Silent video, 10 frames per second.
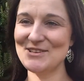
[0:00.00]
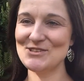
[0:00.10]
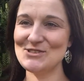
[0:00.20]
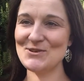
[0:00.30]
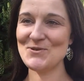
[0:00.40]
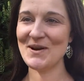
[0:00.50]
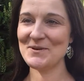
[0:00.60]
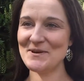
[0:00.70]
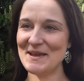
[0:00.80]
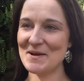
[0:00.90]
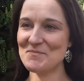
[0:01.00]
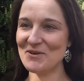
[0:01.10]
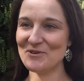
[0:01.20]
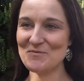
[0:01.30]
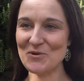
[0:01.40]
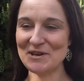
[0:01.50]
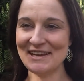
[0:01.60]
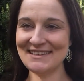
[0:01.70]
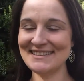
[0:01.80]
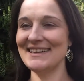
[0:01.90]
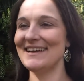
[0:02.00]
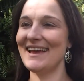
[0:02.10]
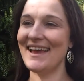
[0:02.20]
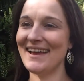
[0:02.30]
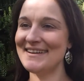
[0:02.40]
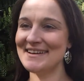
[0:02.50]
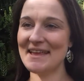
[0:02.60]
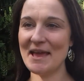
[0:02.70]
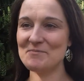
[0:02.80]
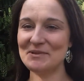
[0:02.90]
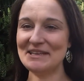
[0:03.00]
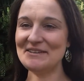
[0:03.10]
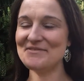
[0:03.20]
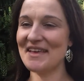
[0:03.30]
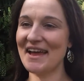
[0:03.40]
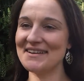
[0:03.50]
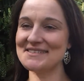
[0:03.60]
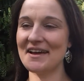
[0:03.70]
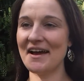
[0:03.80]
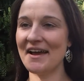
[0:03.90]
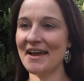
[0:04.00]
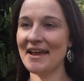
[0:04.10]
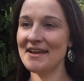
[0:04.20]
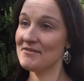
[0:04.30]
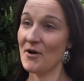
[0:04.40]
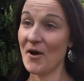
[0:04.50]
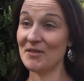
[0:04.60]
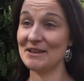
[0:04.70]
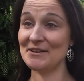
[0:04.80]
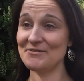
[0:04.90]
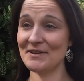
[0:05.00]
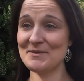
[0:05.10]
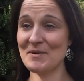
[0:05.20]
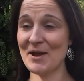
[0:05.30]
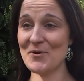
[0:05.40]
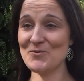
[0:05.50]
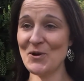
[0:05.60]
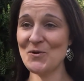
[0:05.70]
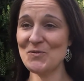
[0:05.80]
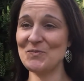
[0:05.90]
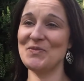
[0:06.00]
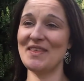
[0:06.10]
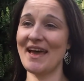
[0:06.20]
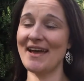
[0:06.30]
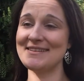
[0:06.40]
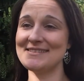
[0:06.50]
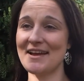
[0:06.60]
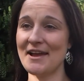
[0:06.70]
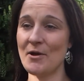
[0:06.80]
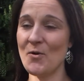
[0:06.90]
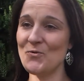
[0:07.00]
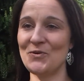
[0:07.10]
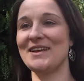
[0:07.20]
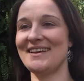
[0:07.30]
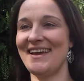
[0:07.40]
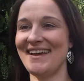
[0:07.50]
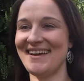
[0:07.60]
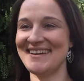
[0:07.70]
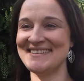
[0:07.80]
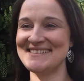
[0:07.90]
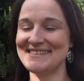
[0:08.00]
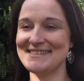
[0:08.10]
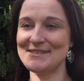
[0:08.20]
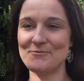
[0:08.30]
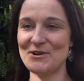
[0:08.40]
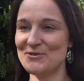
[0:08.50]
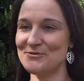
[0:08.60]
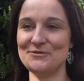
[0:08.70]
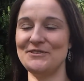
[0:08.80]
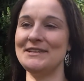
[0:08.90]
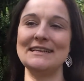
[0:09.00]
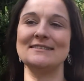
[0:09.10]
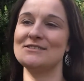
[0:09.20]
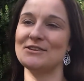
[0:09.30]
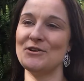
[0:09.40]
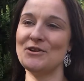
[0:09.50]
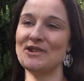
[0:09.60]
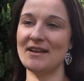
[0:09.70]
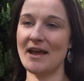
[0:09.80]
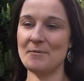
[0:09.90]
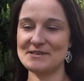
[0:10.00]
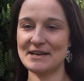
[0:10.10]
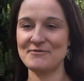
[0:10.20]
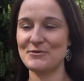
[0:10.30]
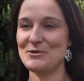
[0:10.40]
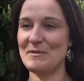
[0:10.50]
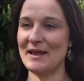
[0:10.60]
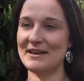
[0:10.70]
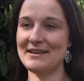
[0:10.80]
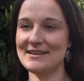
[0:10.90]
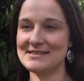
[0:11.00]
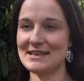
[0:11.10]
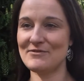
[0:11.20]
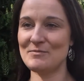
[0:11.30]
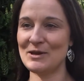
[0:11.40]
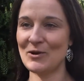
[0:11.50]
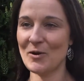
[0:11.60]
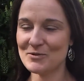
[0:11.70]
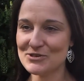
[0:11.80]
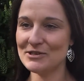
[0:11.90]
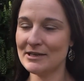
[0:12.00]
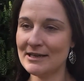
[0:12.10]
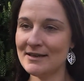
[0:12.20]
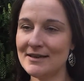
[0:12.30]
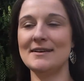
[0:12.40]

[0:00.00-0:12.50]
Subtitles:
So I wake up every morning and I can't believe that I live in my own home that I own. And it's a wonderful feeling to know that humanity has given me an opportunity